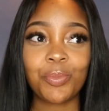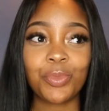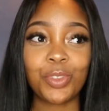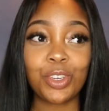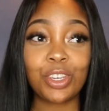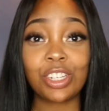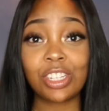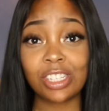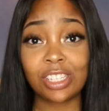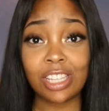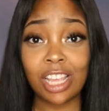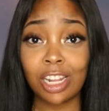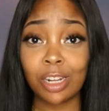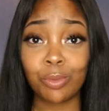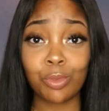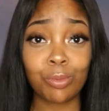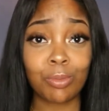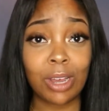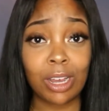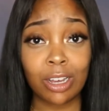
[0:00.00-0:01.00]
You could just sign up
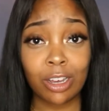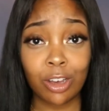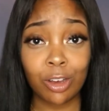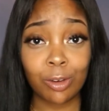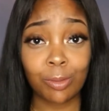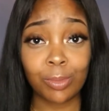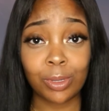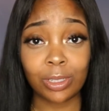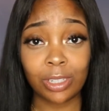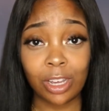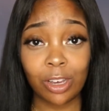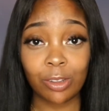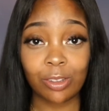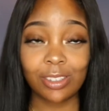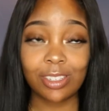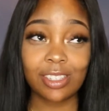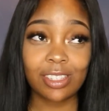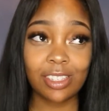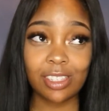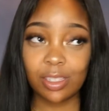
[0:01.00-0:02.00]
with my code below.
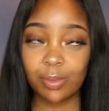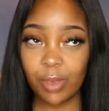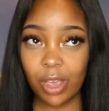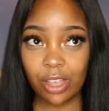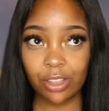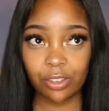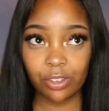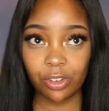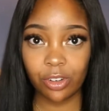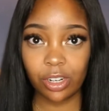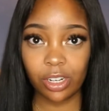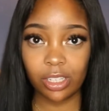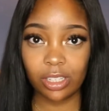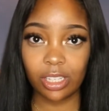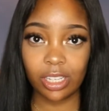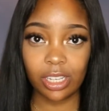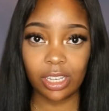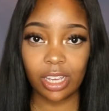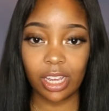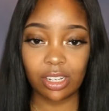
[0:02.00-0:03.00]
This isn't sponsored or
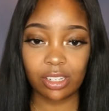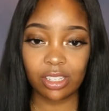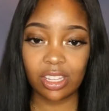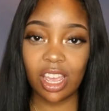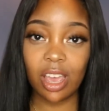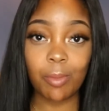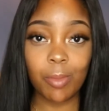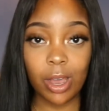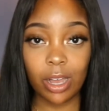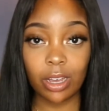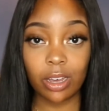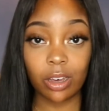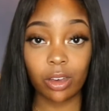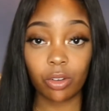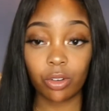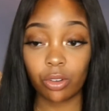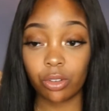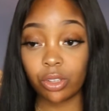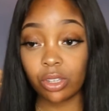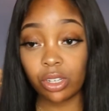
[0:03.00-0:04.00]
anything. I just have my
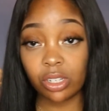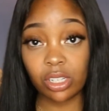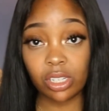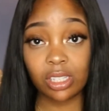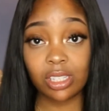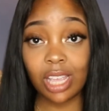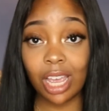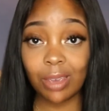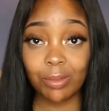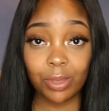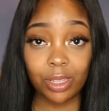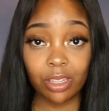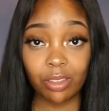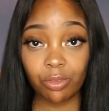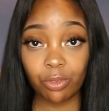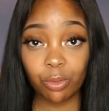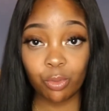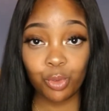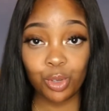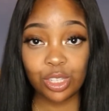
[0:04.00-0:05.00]
code, or you can just type in
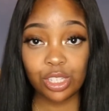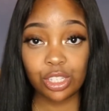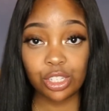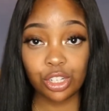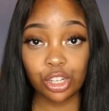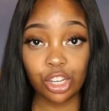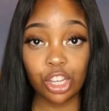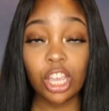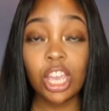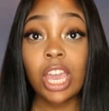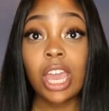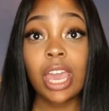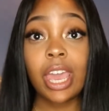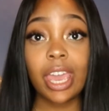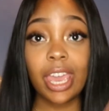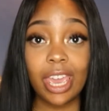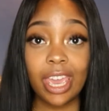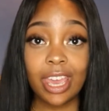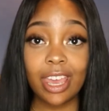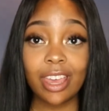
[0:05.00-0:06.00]
Influenster
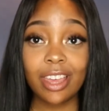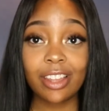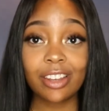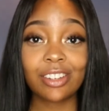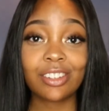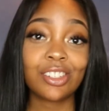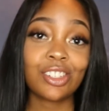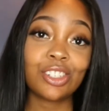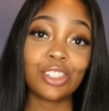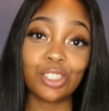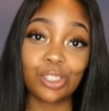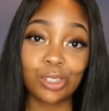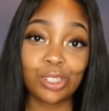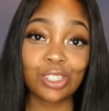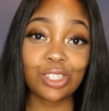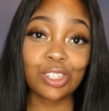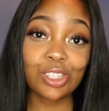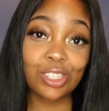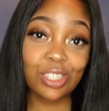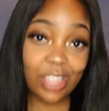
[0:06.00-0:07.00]
and do
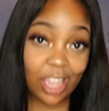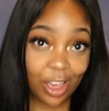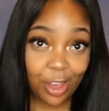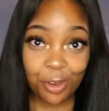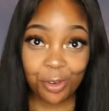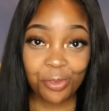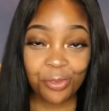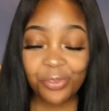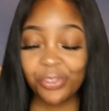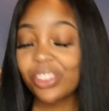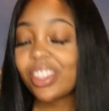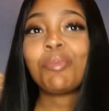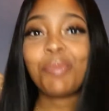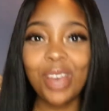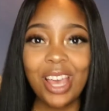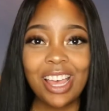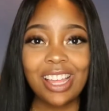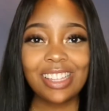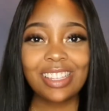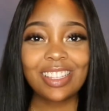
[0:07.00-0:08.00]
it yourself.
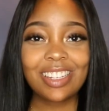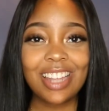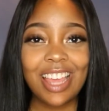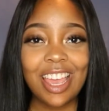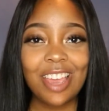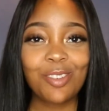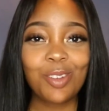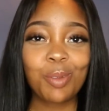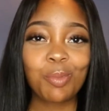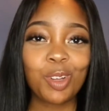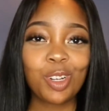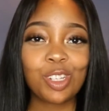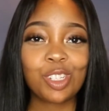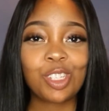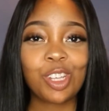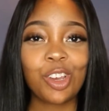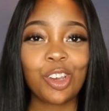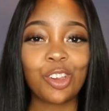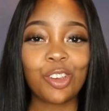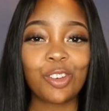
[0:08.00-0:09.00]
But today what I'm going to
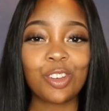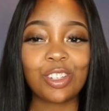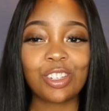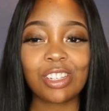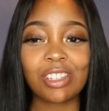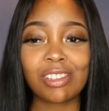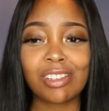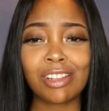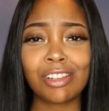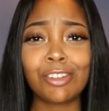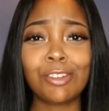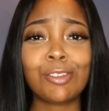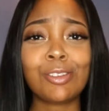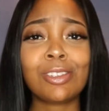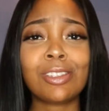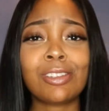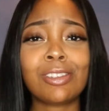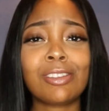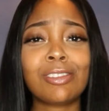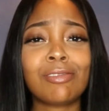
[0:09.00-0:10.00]
show you is just a
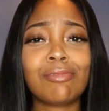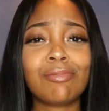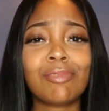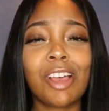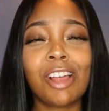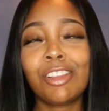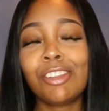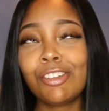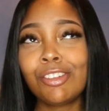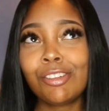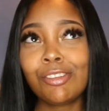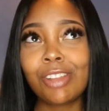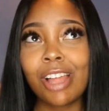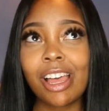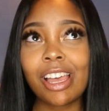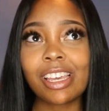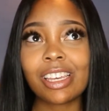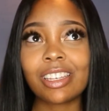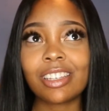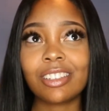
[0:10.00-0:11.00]
little
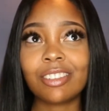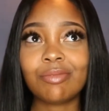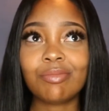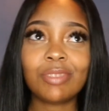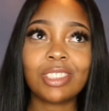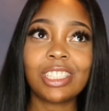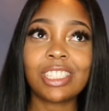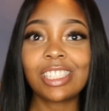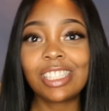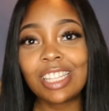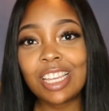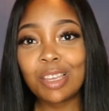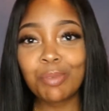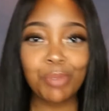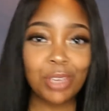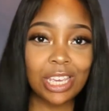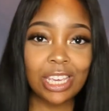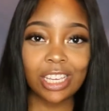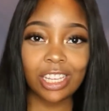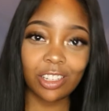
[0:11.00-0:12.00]
like sneak
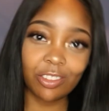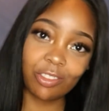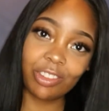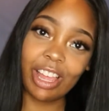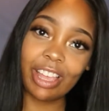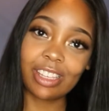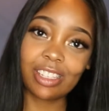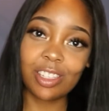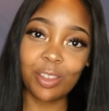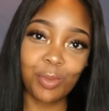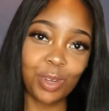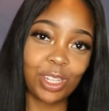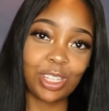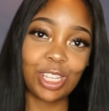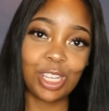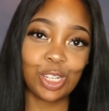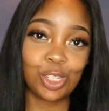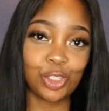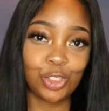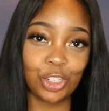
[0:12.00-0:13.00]
peek of like some of the
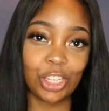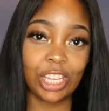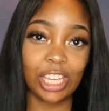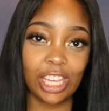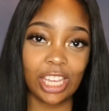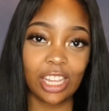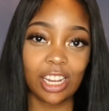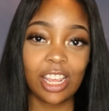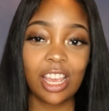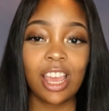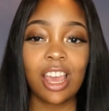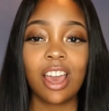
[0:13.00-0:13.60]
things you could get.